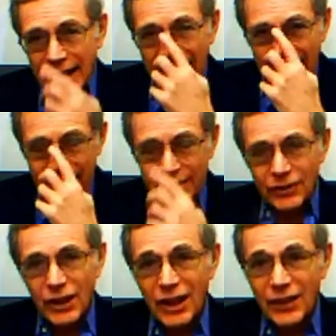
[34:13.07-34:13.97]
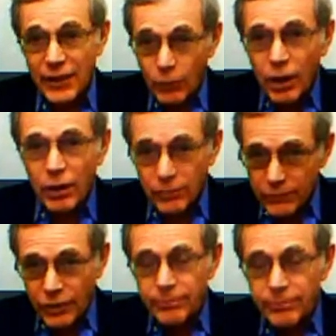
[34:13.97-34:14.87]
And there were
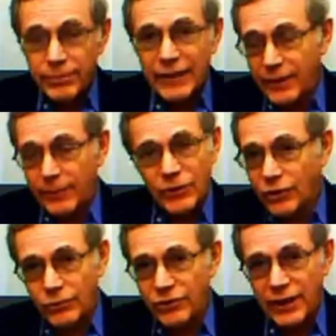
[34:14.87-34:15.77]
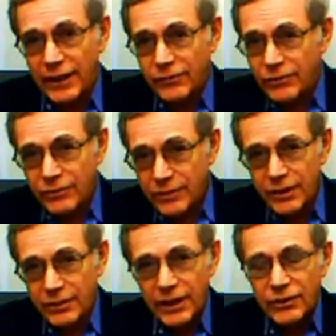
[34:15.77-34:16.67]
some black families that owned slaves
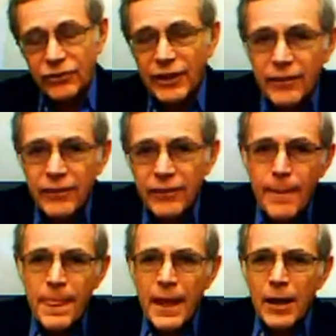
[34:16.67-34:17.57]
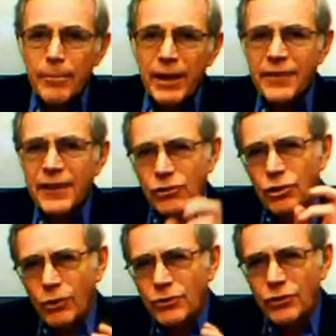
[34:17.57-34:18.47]
in the South. But I think
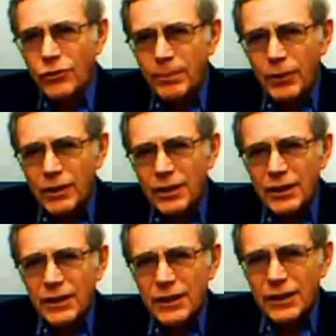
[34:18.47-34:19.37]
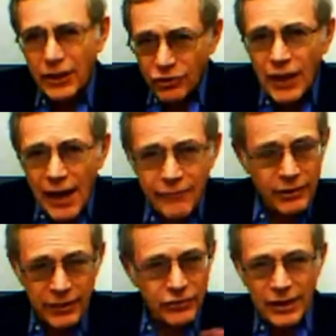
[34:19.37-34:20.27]
Jones's book, it's a
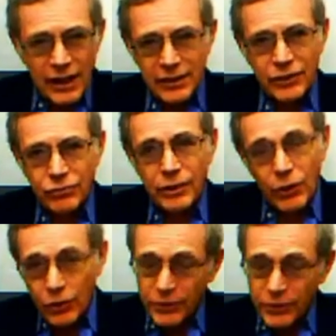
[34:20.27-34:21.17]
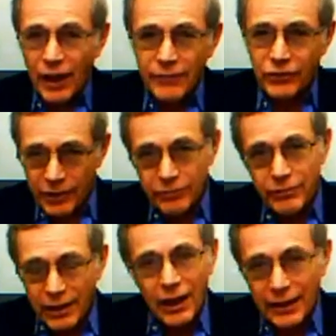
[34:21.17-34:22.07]
novel. It's not a history, although he's obviously
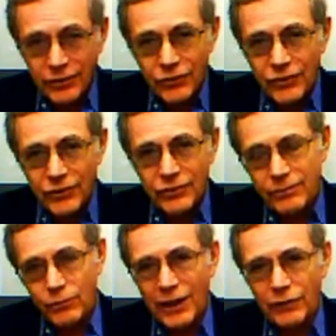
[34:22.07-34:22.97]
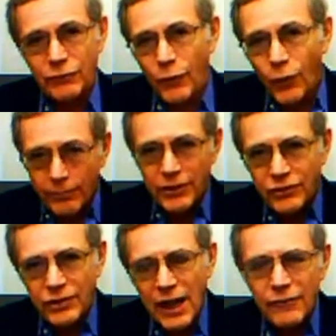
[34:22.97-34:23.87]
read a lot because it's well informed, but
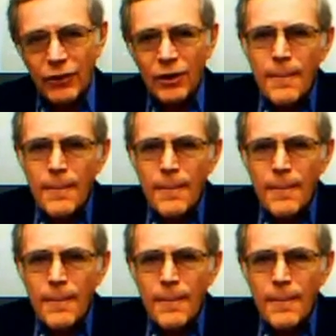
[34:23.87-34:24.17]
it's a novel.